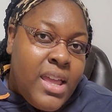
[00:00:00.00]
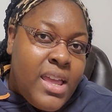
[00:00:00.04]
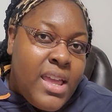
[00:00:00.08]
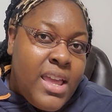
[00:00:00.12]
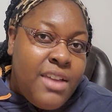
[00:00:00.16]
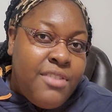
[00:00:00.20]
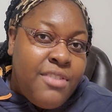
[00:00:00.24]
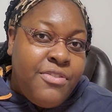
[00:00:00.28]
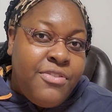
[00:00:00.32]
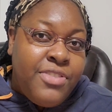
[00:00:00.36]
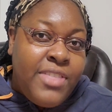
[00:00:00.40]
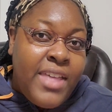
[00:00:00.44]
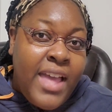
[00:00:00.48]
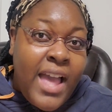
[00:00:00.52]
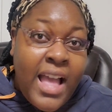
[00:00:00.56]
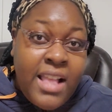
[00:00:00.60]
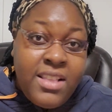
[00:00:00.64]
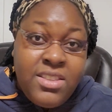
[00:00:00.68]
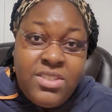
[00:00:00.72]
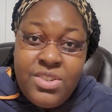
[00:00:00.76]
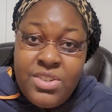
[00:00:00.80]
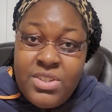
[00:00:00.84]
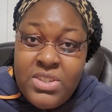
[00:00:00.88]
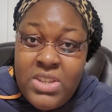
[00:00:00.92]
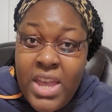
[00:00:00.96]
If the
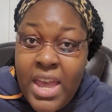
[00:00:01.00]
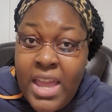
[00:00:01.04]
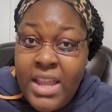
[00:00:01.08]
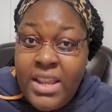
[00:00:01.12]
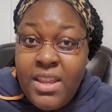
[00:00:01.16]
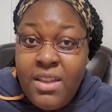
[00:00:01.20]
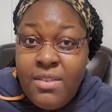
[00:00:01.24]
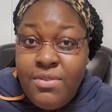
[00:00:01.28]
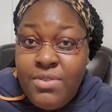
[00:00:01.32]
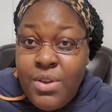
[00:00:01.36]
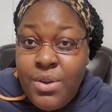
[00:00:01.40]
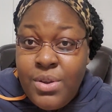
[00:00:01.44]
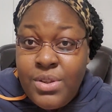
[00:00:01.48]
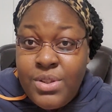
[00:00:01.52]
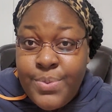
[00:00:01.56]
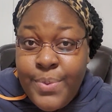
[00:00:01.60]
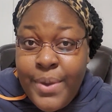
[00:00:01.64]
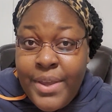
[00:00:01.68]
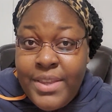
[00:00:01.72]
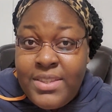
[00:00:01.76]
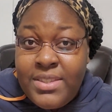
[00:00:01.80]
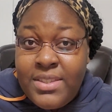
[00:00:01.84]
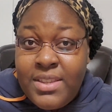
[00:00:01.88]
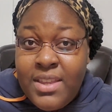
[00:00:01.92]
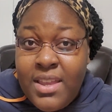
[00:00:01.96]
answer to any of those
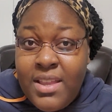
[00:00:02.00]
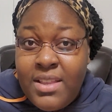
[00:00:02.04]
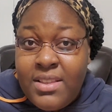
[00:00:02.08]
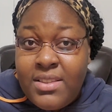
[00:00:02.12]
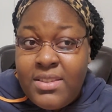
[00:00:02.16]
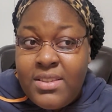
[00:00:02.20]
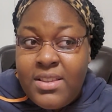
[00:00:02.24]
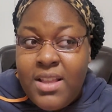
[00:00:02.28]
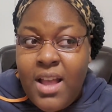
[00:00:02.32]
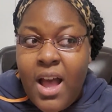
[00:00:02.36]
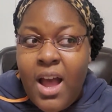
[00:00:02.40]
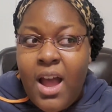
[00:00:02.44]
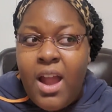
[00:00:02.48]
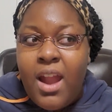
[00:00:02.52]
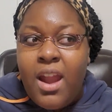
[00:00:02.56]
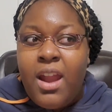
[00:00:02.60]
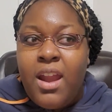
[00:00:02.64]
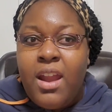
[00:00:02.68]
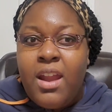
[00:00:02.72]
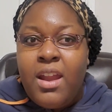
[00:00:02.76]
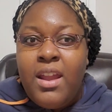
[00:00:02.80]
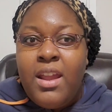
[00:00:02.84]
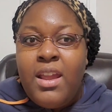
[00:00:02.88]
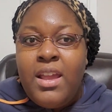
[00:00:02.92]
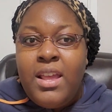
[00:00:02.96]
questions
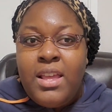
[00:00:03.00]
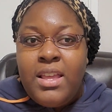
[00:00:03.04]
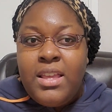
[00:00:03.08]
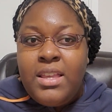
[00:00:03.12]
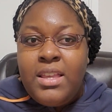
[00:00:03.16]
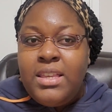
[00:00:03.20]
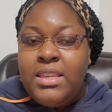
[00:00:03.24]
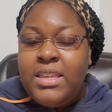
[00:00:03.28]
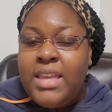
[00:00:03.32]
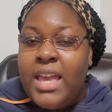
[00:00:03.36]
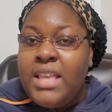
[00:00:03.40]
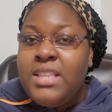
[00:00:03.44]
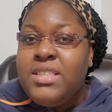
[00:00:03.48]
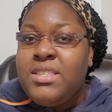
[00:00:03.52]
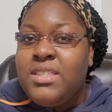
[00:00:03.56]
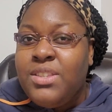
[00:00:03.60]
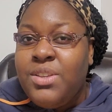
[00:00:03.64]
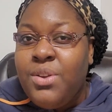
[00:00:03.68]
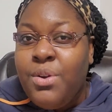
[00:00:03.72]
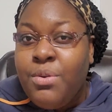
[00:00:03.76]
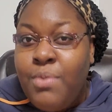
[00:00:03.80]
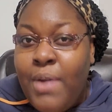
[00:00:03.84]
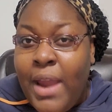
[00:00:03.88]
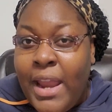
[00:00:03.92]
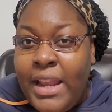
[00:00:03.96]
are yes,
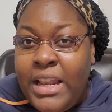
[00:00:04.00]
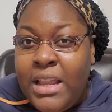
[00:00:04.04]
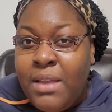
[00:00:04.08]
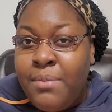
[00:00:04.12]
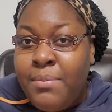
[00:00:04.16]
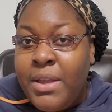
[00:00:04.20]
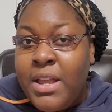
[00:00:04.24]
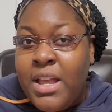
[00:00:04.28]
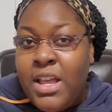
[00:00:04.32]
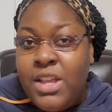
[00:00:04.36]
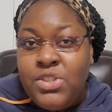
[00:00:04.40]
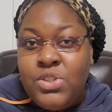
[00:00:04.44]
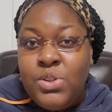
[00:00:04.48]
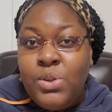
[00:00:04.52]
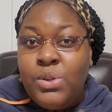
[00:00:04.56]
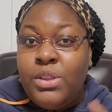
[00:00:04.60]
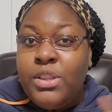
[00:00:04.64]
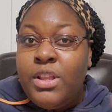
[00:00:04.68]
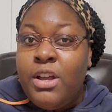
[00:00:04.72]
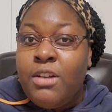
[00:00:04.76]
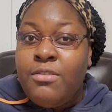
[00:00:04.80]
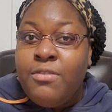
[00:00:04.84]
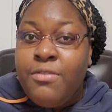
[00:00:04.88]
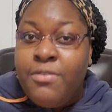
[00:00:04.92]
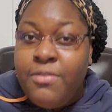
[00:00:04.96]
you're writing because you
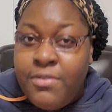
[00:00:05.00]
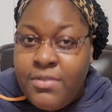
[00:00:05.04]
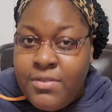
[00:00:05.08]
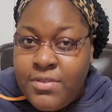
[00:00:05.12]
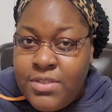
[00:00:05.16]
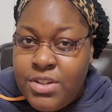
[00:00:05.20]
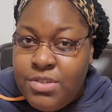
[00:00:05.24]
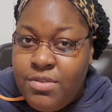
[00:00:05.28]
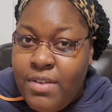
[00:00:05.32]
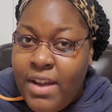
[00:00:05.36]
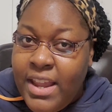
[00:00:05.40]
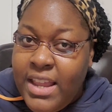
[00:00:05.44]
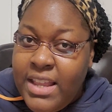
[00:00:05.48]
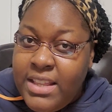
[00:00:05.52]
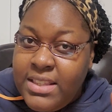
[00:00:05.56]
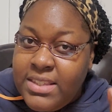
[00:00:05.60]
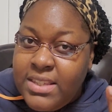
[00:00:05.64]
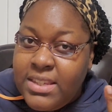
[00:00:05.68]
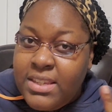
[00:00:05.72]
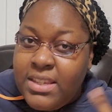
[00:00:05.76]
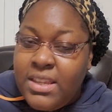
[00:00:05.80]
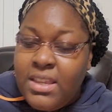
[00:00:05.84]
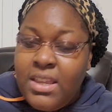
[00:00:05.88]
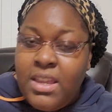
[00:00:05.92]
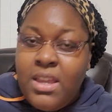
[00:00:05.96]
love to
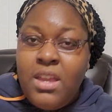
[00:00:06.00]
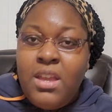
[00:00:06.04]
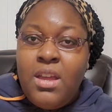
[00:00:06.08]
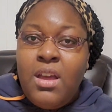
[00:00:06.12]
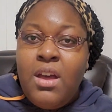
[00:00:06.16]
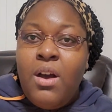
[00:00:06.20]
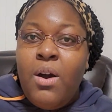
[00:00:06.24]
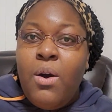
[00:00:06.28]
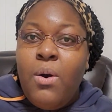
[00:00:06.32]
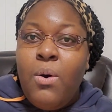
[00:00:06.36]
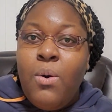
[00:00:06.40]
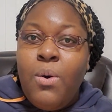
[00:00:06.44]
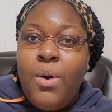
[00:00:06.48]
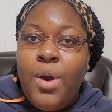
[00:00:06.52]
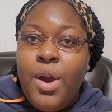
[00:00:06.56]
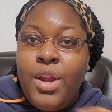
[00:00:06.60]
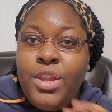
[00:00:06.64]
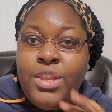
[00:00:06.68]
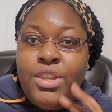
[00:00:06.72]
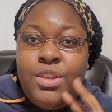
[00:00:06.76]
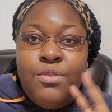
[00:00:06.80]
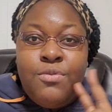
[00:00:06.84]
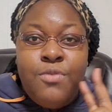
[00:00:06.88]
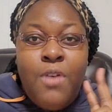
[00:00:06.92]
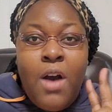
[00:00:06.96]
write, or
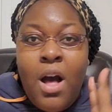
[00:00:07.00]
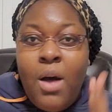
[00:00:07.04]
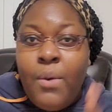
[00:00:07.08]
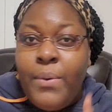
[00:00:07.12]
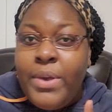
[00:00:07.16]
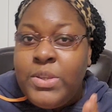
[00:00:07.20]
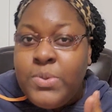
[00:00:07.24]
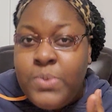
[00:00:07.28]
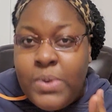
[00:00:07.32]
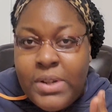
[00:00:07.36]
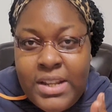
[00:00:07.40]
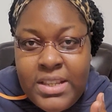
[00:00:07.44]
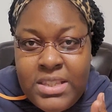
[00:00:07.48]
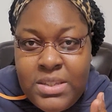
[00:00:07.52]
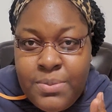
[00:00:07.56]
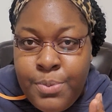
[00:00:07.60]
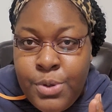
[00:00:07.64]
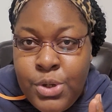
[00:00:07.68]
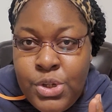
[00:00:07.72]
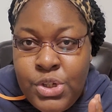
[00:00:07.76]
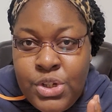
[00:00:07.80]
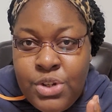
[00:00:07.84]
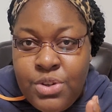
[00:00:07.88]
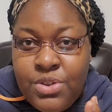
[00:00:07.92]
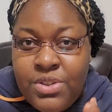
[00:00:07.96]
you've always wanted to
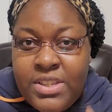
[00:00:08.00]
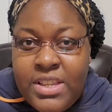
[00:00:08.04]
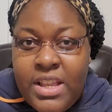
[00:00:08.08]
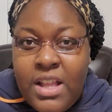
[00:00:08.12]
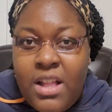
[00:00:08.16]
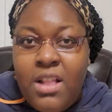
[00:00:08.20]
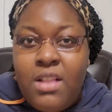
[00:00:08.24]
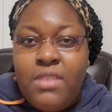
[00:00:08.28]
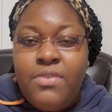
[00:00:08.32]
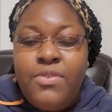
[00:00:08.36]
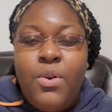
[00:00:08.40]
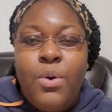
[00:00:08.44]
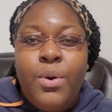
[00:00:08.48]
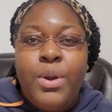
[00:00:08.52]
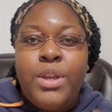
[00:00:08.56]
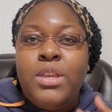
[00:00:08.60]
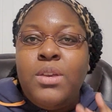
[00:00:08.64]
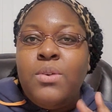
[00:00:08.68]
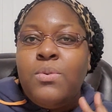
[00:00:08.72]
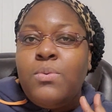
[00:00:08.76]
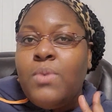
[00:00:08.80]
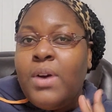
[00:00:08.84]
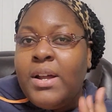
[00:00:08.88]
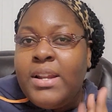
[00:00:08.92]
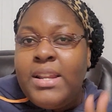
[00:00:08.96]
push yourself, or
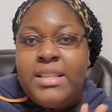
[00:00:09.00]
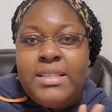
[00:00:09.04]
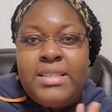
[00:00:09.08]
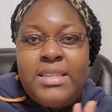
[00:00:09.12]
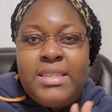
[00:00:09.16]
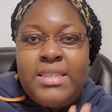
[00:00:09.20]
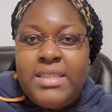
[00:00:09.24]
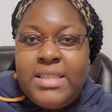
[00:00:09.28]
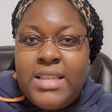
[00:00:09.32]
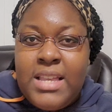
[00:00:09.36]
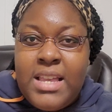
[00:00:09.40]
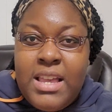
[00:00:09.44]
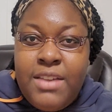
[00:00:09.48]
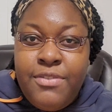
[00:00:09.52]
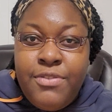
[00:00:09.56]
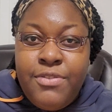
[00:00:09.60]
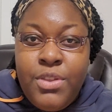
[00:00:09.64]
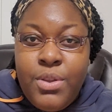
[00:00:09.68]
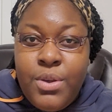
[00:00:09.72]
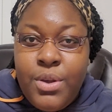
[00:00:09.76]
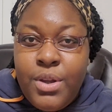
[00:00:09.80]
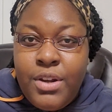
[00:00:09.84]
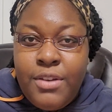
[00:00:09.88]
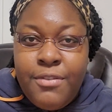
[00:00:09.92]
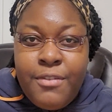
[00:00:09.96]
you wanted to see if you
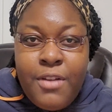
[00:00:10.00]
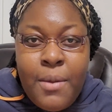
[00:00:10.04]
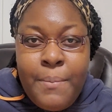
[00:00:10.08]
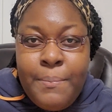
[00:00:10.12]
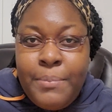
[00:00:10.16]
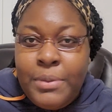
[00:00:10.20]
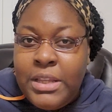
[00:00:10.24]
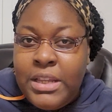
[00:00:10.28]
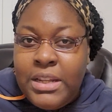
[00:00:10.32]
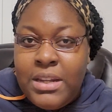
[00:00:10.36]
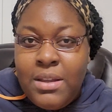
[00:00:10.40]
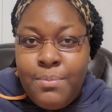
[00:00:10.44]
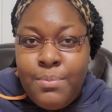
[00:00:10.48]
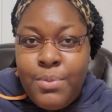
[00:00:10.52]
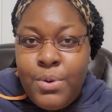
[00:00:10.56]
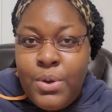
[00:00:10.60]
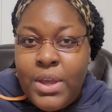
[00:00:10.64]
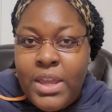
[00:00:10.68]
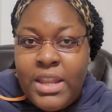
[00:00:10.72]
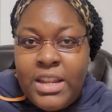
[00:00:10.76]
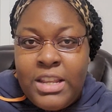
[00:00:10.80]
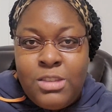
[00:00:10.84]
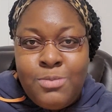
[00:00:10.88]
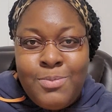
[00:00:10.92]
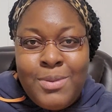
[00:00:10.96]
could complete a book
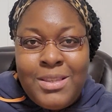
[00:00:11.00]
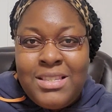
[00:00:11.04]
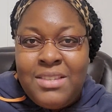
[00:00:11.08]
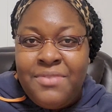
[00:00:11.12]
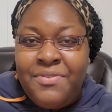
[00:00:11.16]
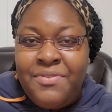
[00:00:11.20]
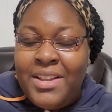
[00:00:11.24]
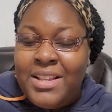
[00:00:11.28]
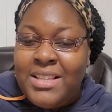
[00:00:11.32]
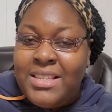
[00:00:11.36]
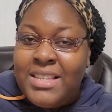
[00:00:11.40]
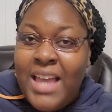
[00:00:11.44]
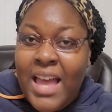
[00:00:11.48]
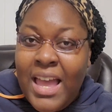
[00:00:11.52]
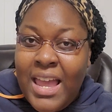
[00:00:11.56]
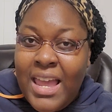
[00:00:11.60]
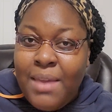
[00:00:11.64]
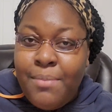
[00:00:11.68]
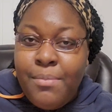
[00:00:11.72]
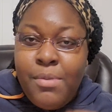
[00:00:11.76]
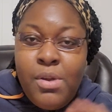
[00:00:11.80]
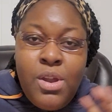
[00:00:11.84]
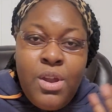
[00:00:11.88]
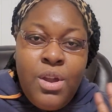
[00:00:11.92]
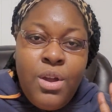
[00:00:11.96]
in a specific
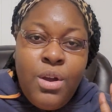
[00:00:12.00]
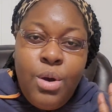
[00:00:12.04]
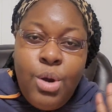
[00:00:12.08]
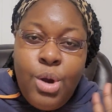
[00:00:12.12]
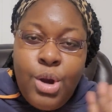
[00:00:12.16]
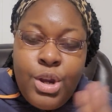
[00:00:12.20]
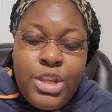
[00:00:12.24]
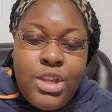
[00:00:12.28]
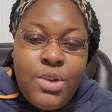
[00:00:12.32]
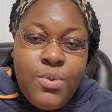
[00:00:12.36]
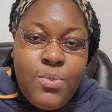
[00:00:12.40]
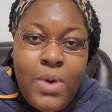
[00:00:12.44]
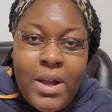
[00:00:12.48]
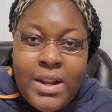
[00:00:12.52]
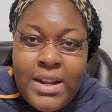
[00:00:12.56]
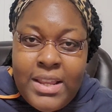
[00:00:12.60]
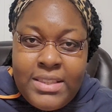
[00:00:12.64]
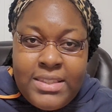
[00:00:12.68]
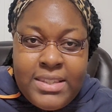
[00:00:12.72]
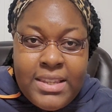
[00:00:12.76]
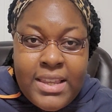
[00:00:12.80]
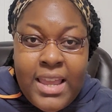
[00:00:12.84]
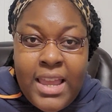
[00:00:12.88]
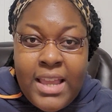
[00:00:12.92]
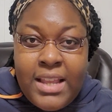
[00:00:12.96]
time, or you wanted
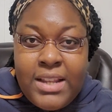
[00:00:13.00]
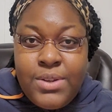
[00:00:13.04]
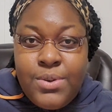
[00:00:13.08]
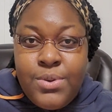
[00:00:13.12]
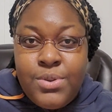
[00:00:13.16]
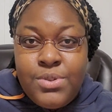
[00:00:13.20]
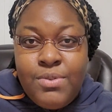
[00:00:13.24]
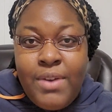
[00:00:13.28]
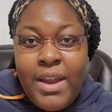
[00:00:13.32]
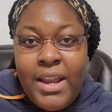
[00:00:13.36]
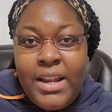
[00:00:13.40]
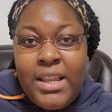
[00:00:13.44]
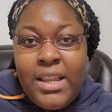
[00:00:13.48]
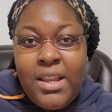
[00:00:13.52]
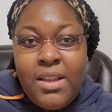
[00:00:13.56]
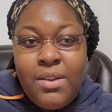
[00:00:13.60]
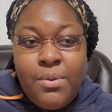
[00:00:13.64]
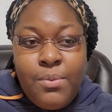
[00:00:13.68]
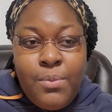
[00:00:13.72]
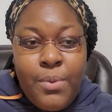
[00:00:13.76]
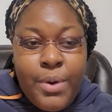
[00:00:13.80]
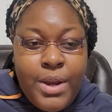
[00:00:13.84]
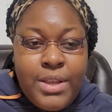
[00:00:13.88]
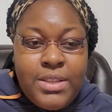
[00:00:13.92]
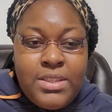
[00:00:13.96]
to get those writing
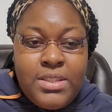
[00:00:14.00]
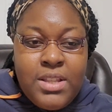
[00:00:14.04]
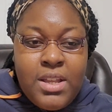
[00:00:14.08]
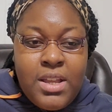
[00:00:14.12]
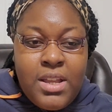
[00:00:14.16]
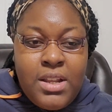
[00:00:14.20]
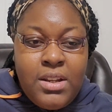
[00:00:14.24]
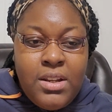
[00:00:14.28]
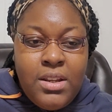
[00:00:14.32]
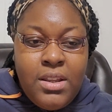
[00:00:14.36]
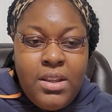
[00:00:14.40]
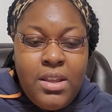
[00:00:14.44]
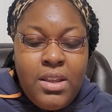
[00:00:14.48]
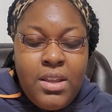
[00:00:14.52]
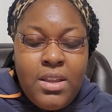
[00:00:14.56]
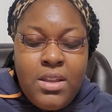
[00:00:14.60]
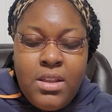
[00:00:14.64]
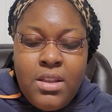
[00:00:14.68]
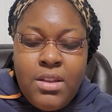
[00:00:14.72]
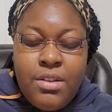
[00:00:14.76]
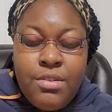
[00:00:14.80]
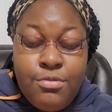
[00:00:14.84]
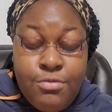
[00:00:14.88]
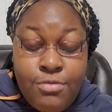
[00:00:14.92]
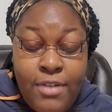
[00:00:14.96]
words done,
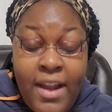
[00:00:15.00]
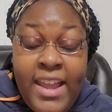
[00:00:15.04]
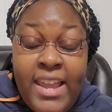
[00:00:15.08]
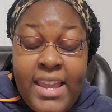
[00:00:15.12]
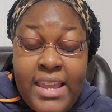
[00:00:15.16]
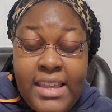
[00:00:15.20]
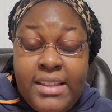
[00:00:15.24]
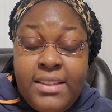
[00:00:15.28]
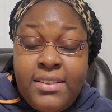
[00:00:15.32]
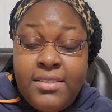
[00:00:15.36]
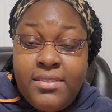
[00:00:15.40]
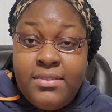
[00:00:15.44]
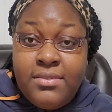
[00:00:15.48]
write.